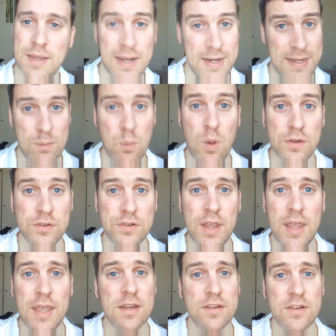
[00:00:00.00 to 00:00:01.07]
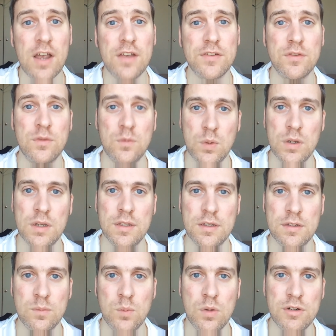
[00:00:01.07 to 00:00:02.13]
And he was, because Arsenal
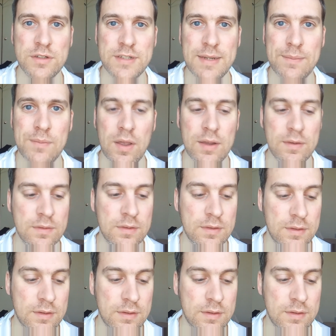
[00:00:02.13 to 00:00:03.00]
were a team like